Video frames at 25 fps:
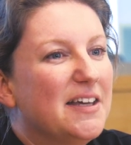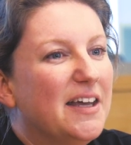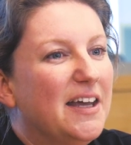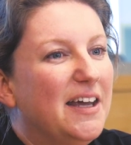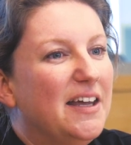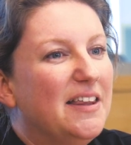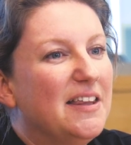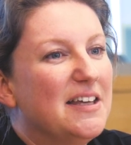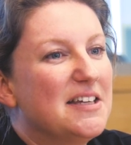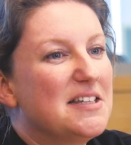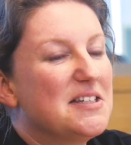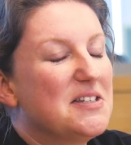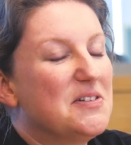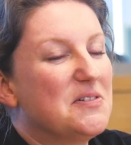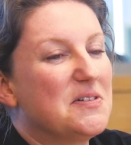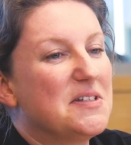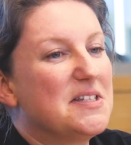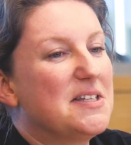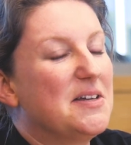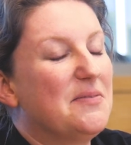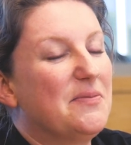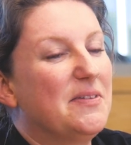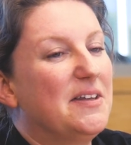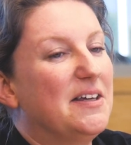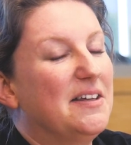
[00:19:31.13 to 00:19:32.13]
And that's not
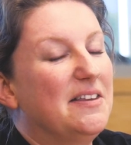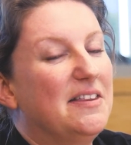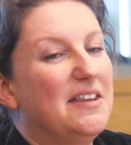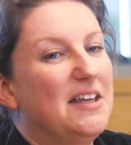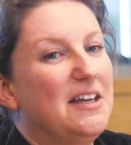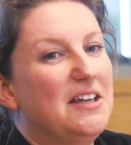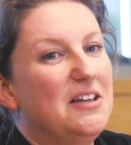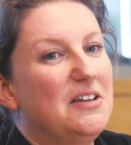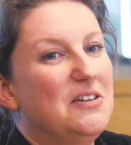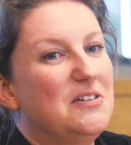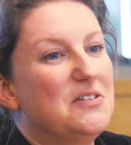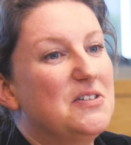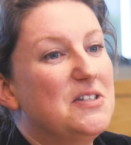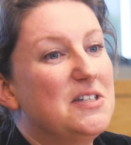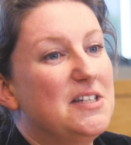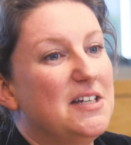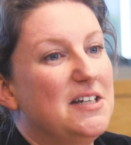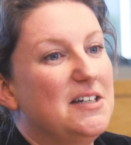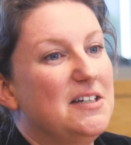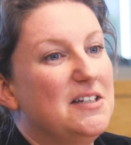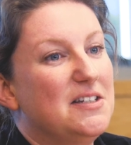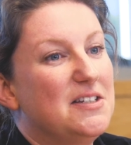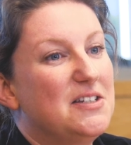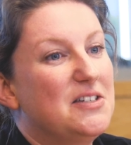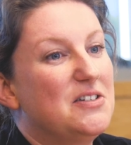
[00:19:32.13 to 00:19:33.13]
something that you
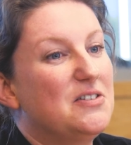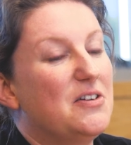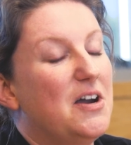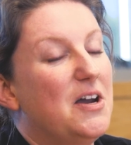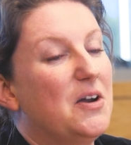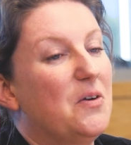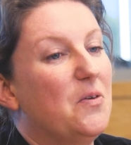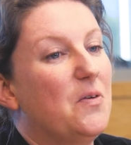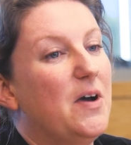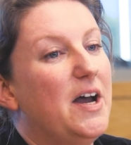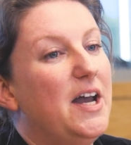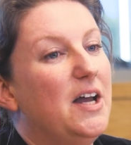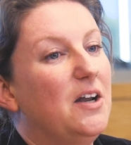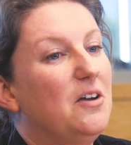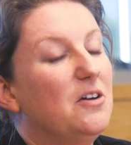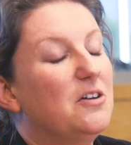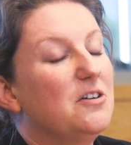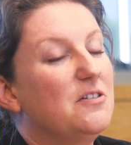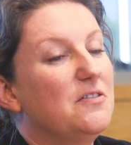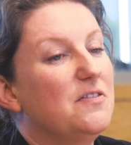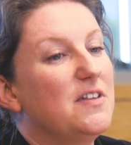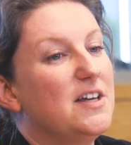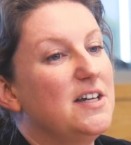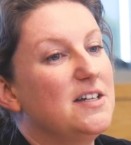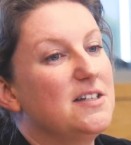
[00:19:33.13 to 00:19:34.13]
see straight away. A lot
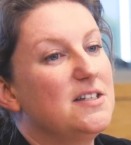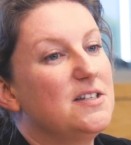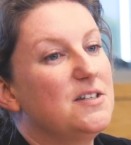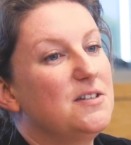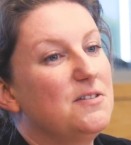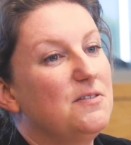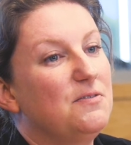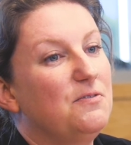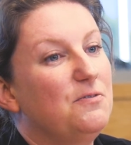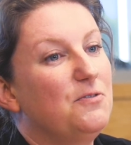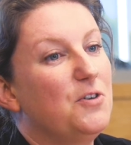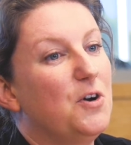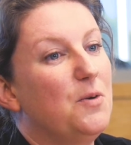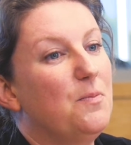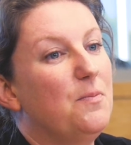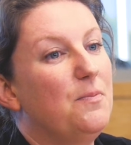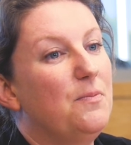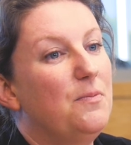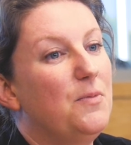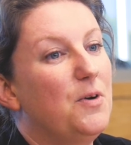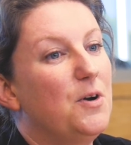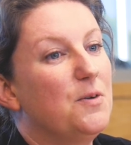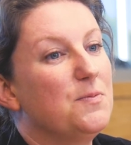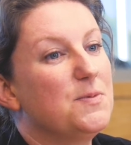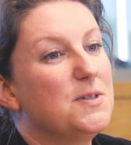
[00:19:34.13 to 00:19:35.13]
of that's from
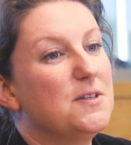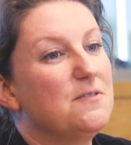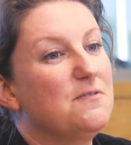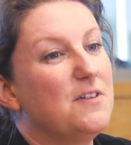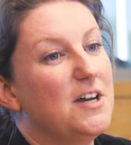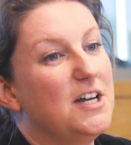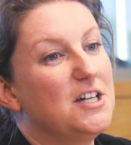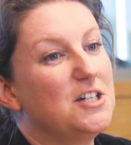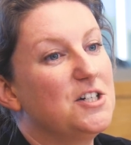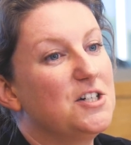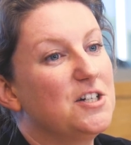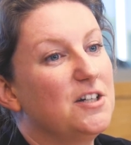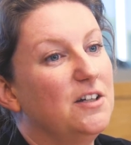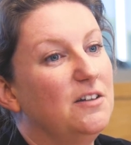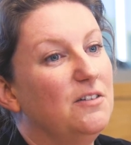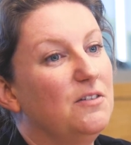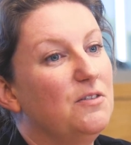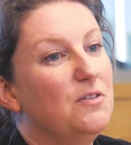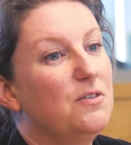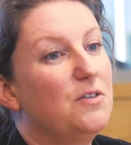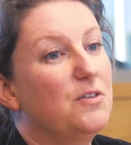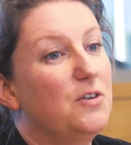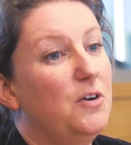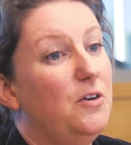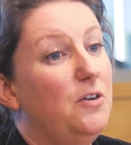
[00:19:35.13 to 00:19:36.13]
observation
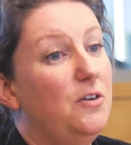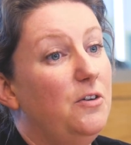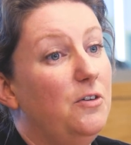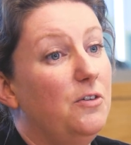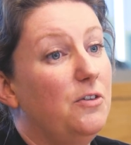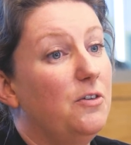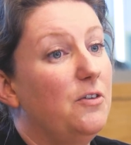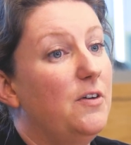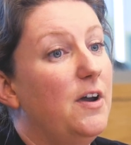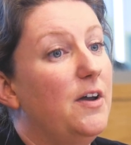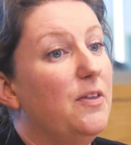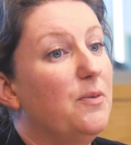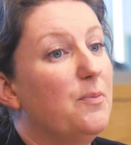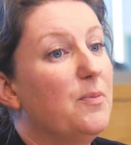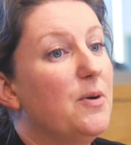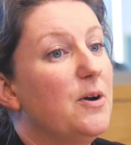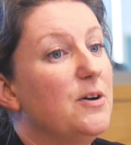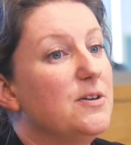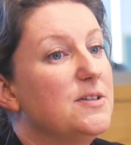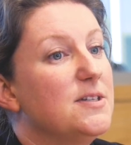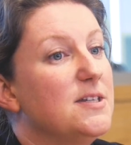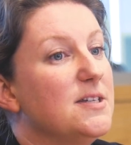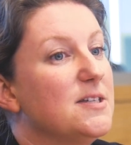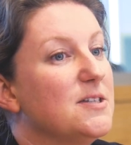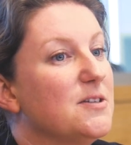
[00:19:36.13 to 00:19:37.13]
throughout the
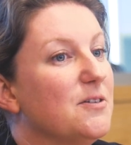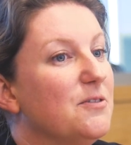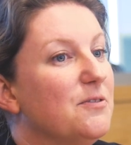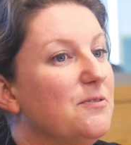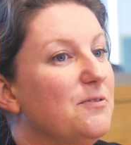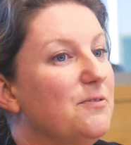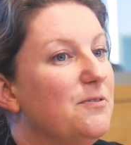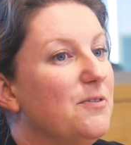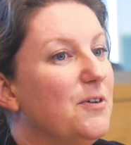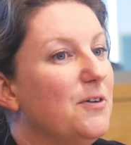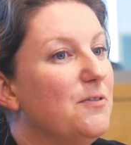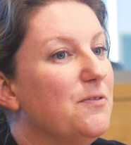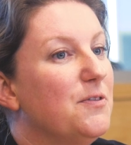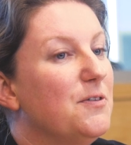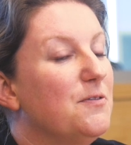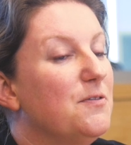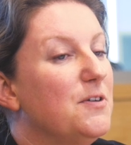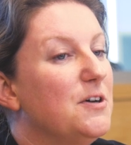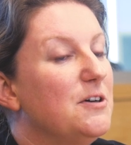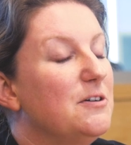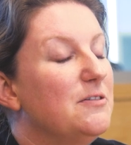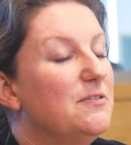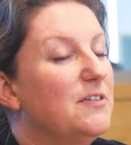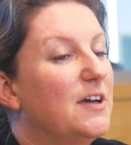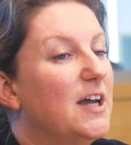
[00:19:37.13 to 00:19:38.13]
process of the
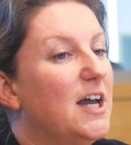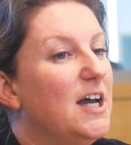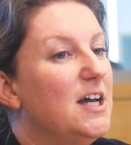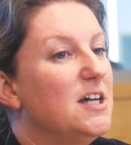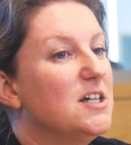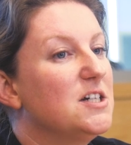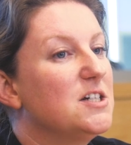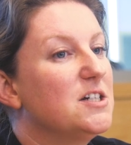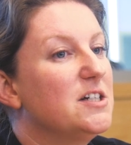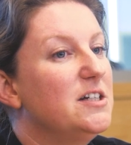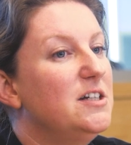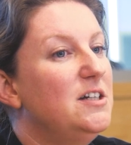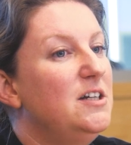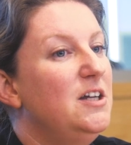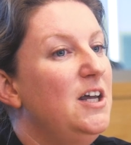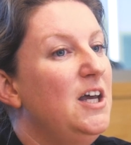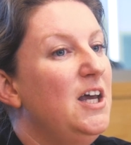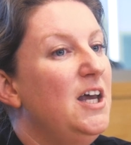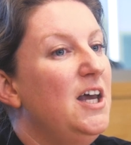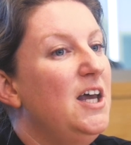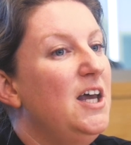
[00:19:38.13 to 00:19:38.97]
verification.